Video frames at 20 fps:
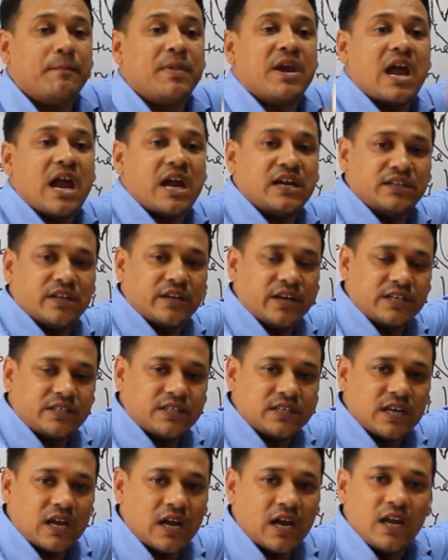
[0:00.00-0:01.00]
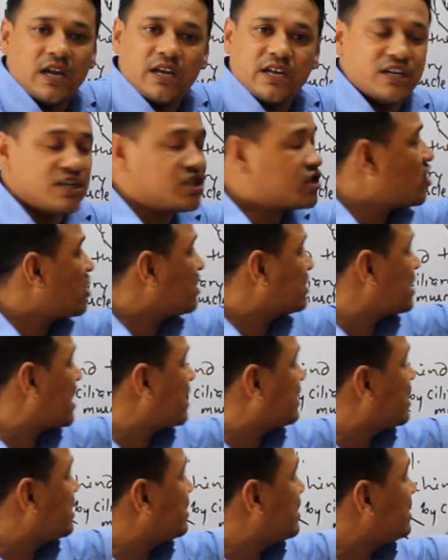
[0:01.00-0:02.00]
behind the retina. In
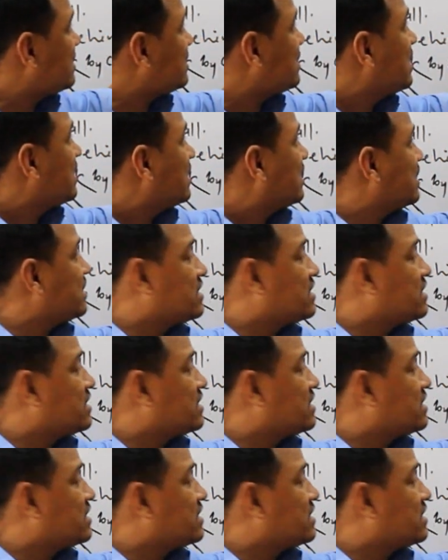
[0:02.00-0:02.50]
short-sightedness,